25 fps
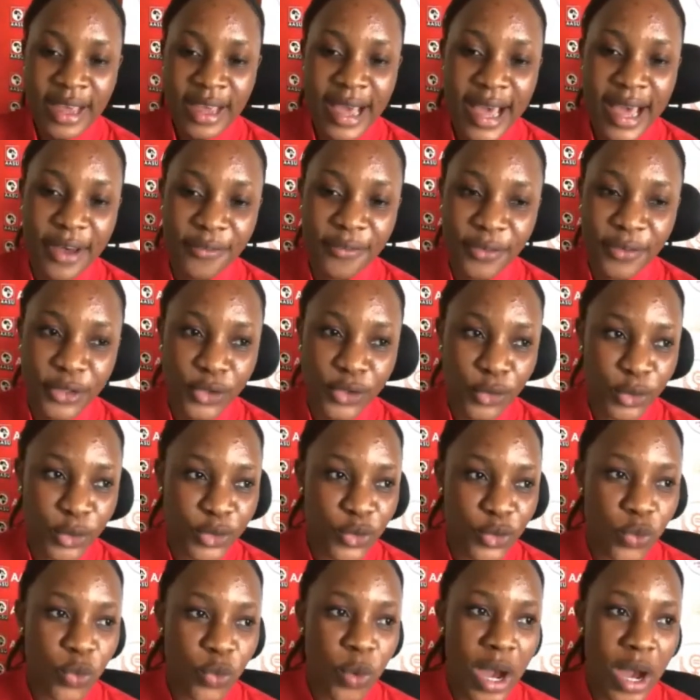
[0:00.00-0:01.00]
And for those
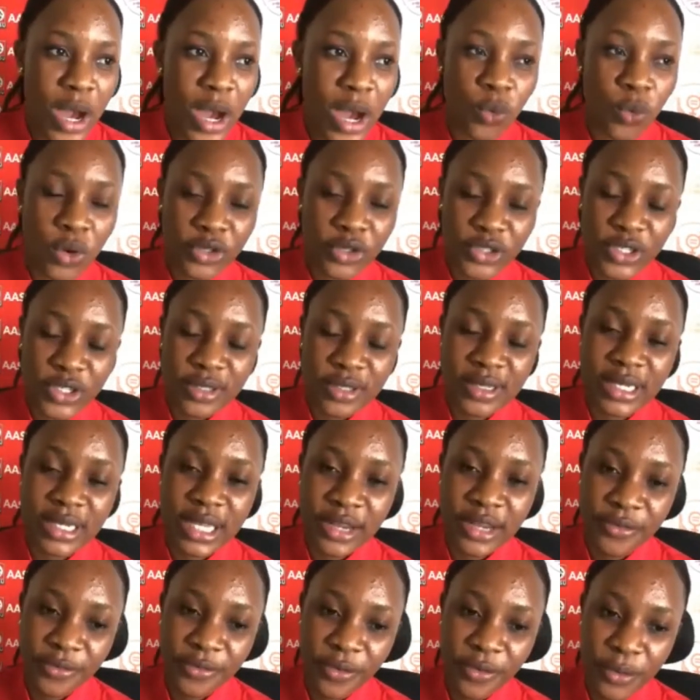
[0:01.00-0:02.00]
who are watching to
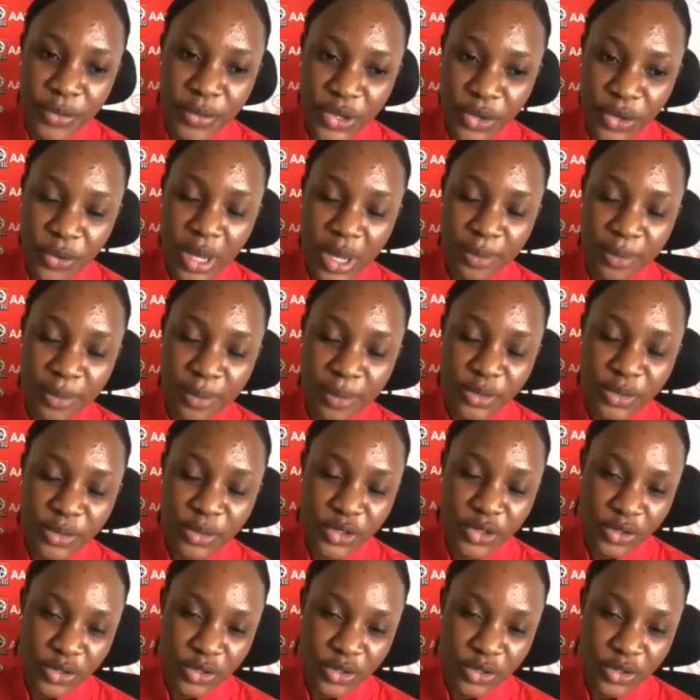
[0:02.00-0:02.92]
learn from you, I'm sure